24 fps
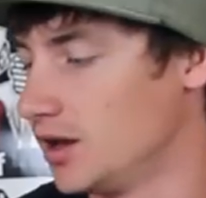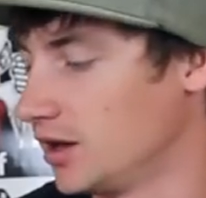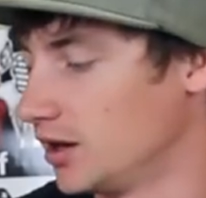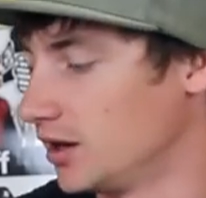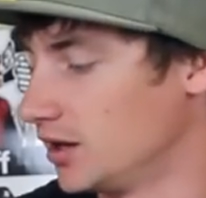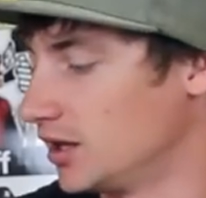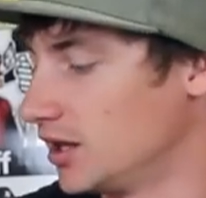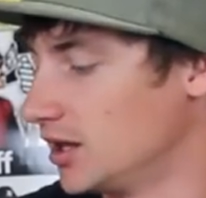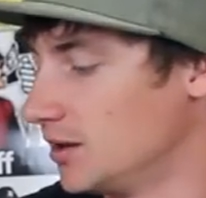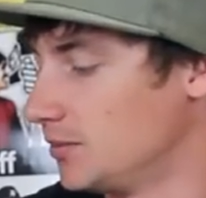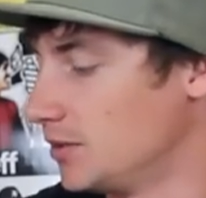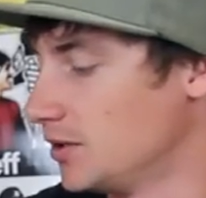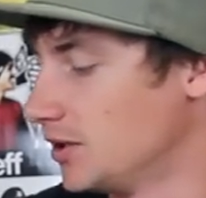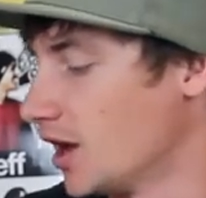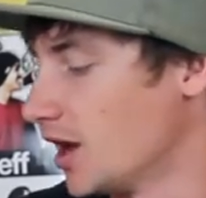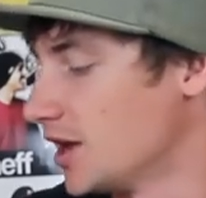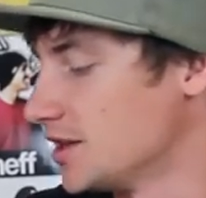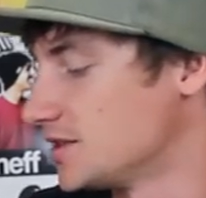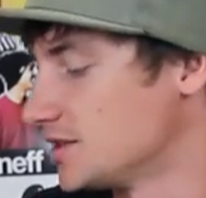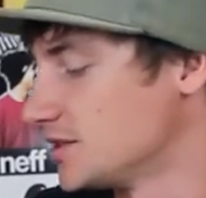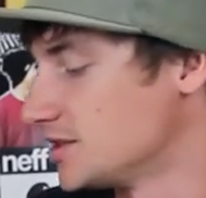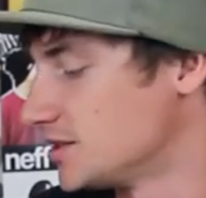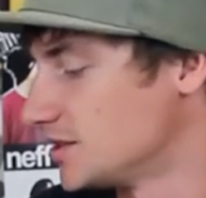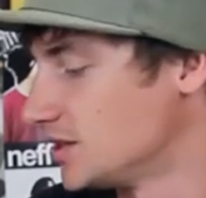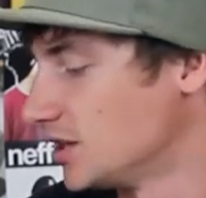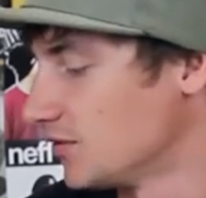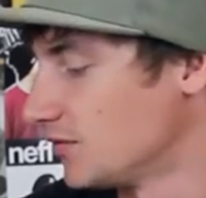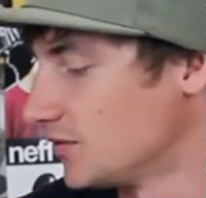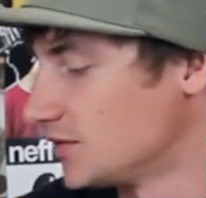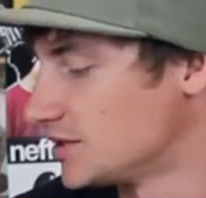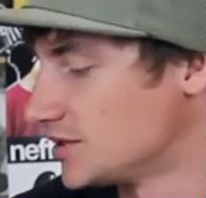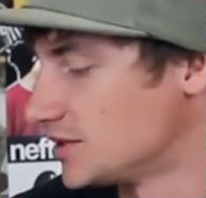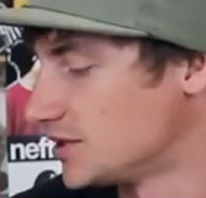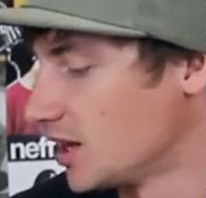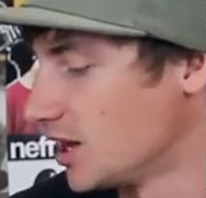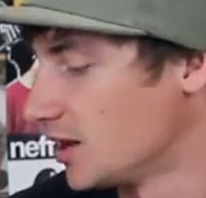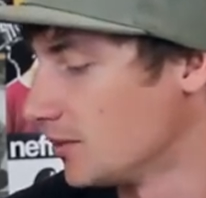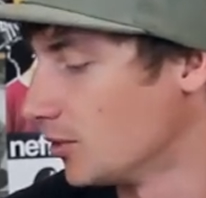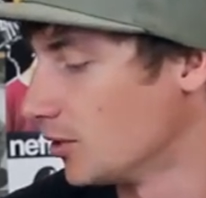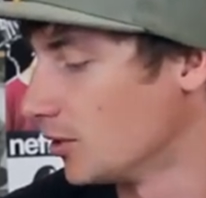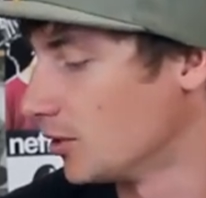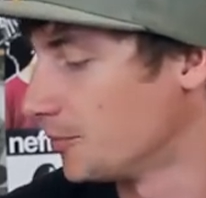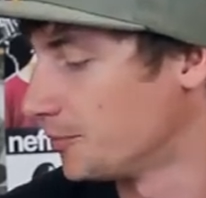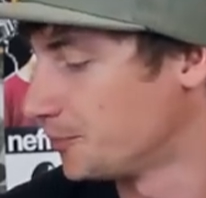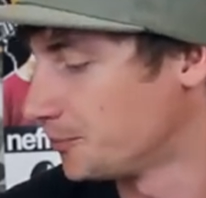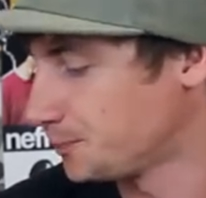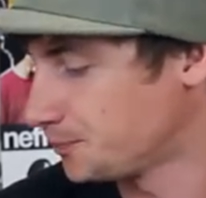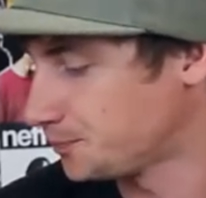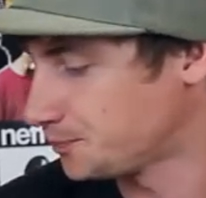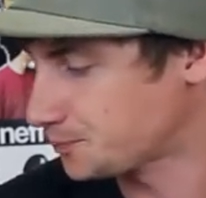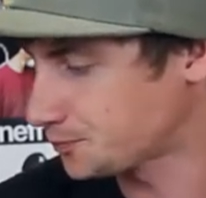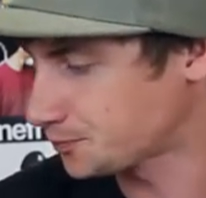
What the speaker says: Gonna keep you nice and stiff and stable.